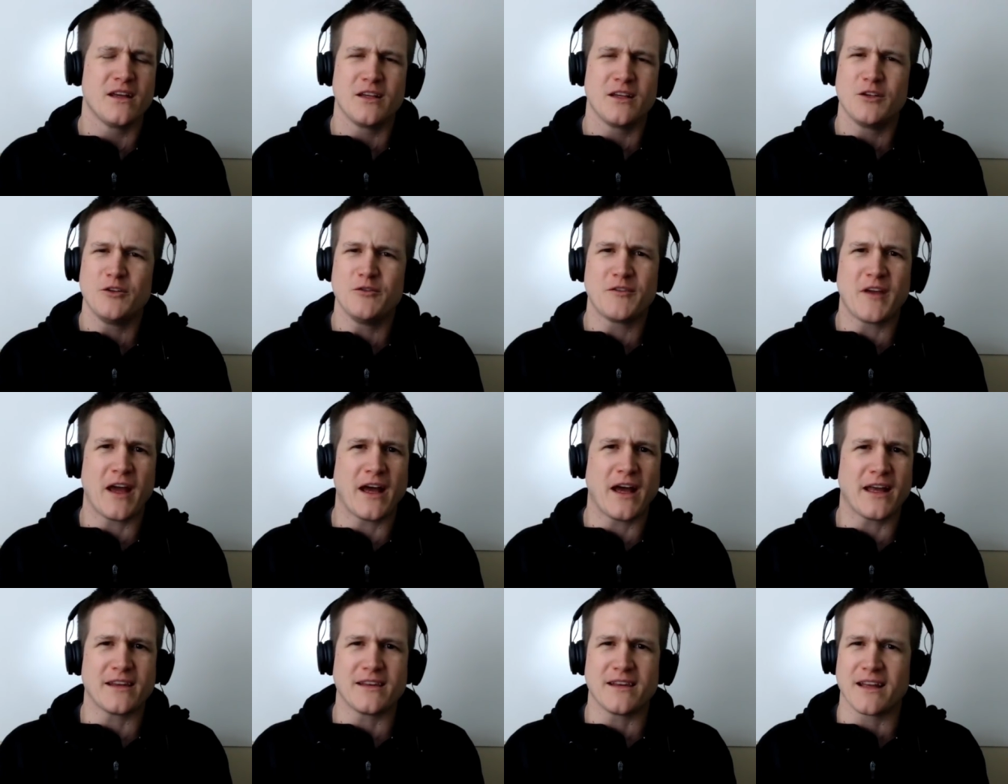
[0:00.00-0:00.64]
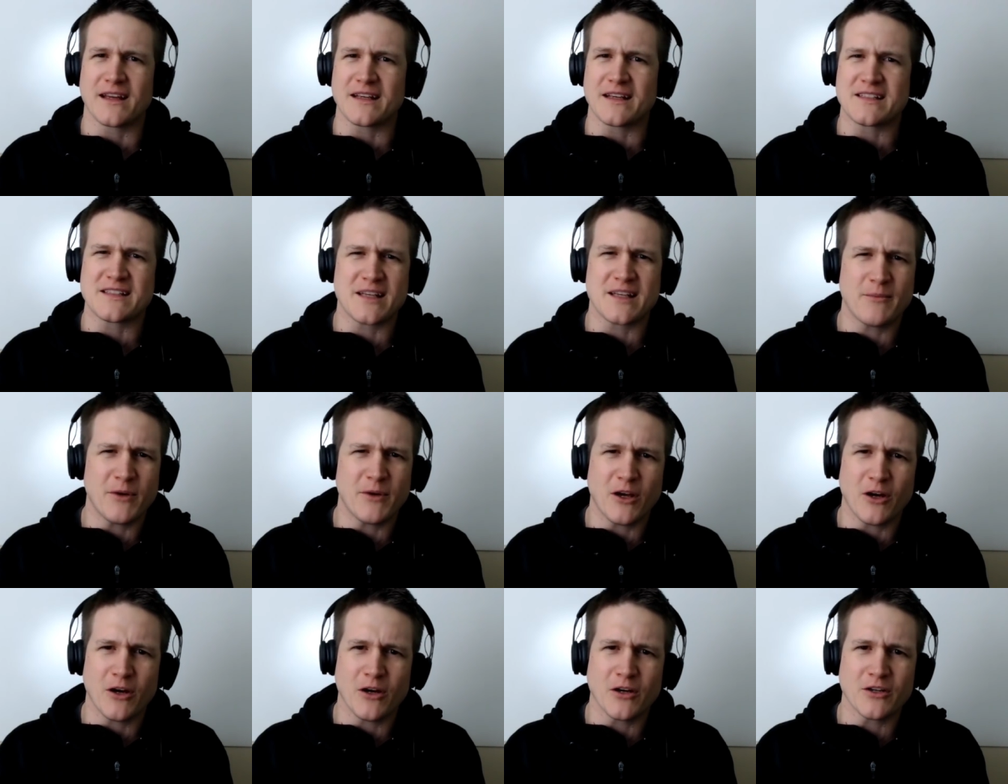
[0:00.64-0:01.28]
you've got like
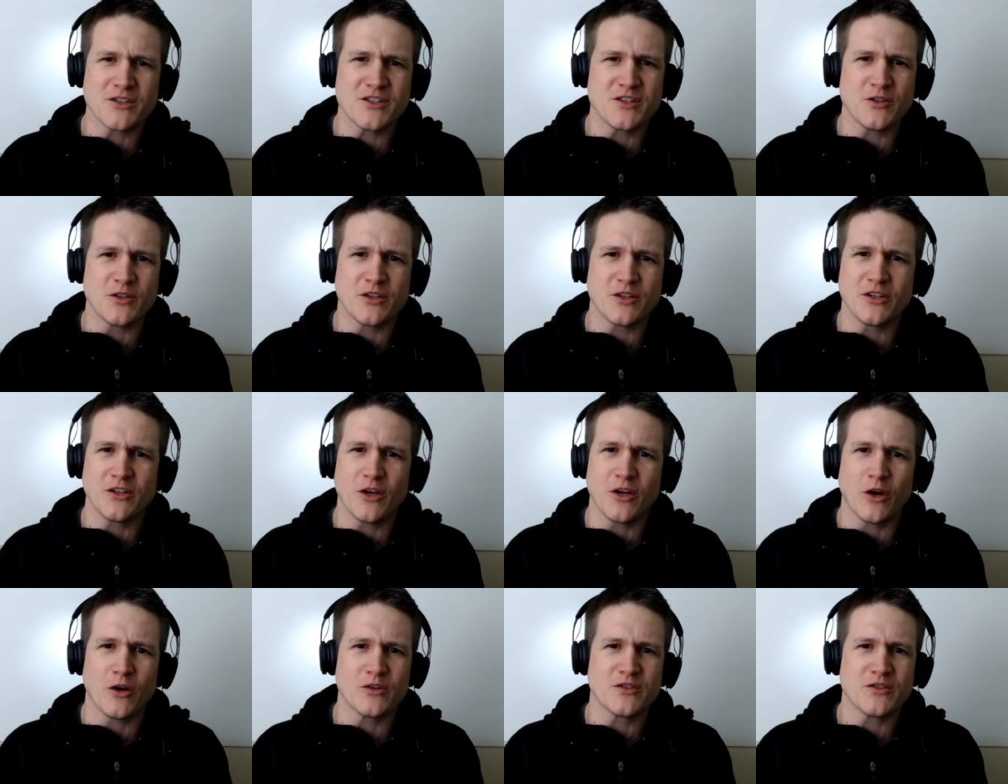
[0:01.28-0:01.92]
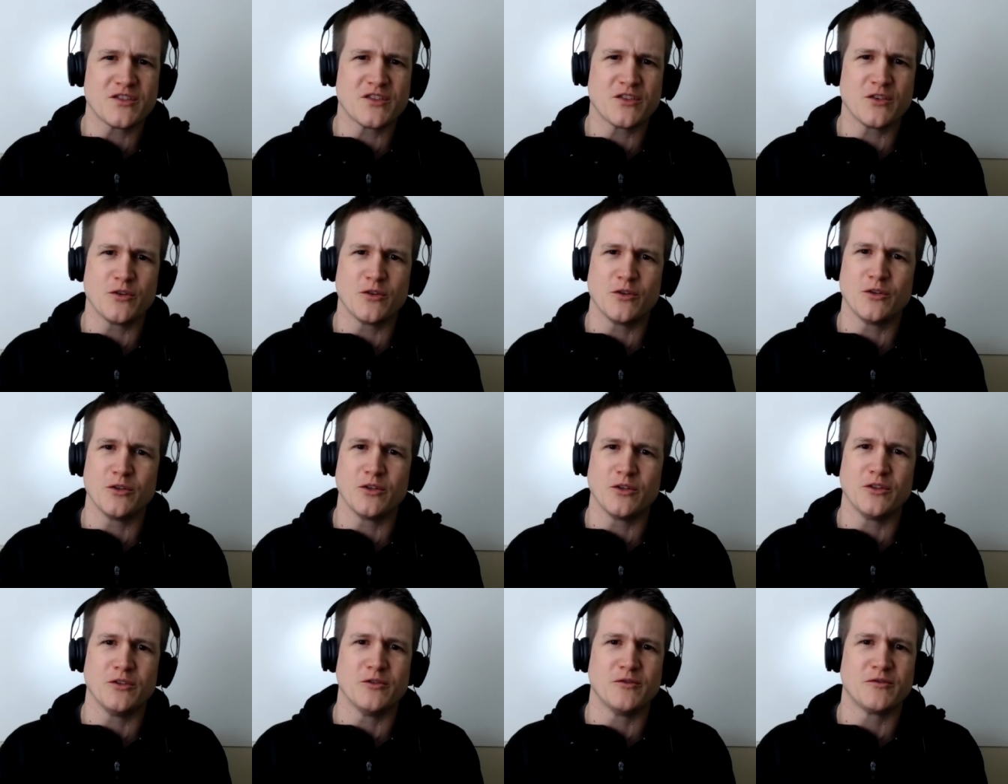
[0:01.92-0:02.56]
seminars you can go to.
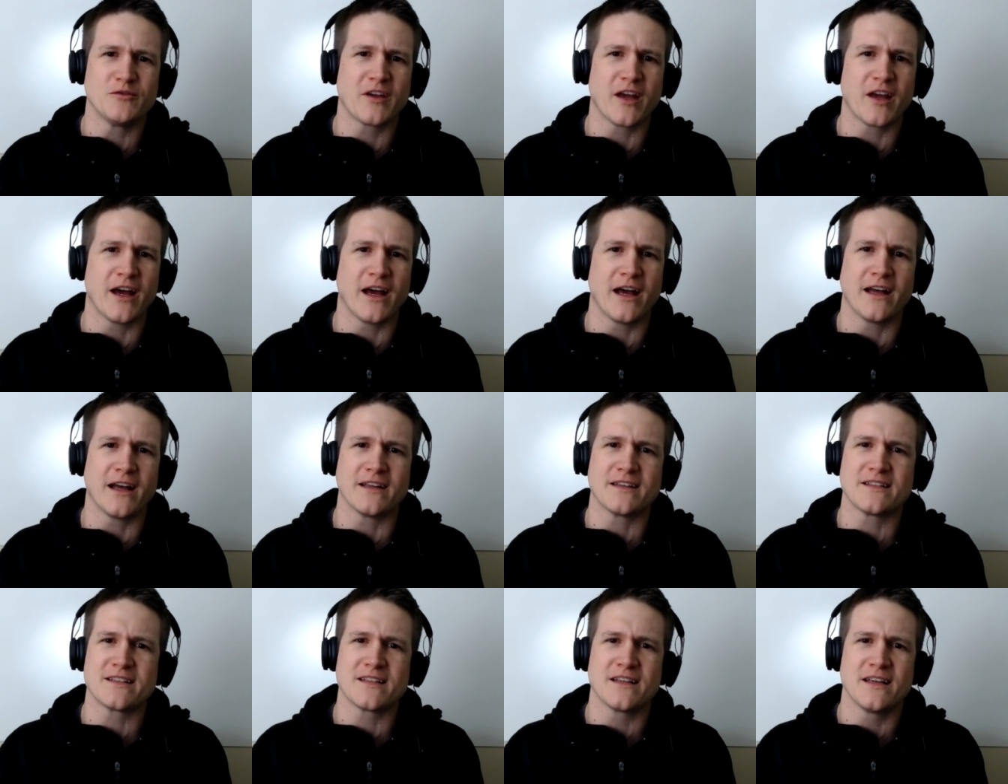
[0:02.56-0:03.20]
You've got